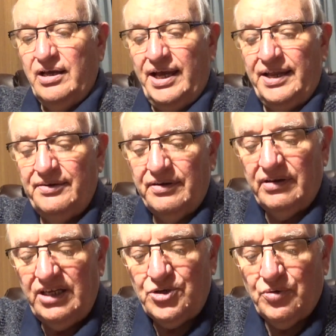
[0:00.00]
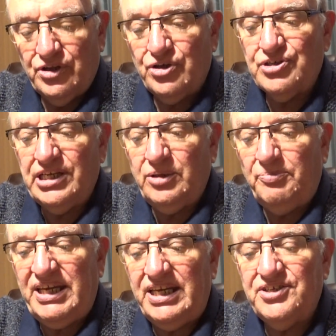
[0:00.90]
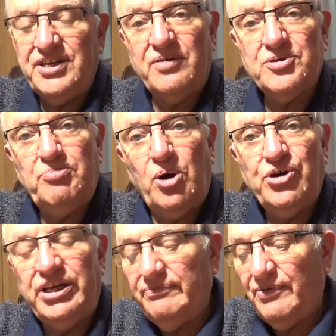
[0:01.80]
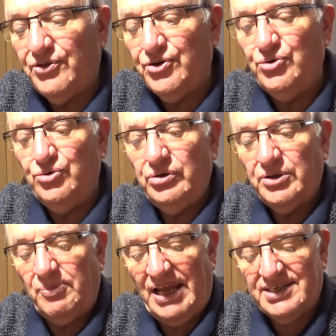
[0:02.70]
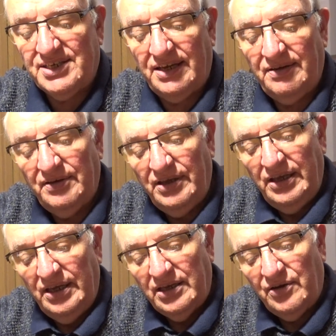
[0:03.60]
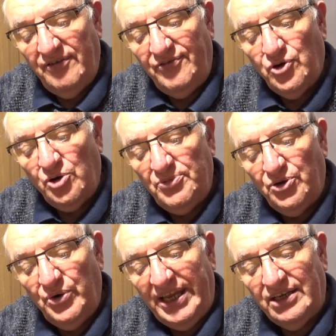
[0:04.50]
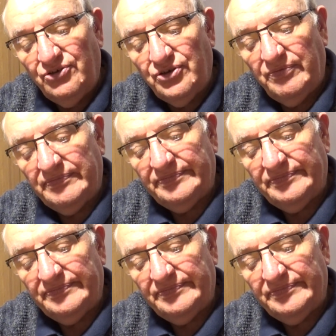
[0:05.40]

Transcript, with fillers: and each one of those little bees now is poking through the plastic. Now if you open the wings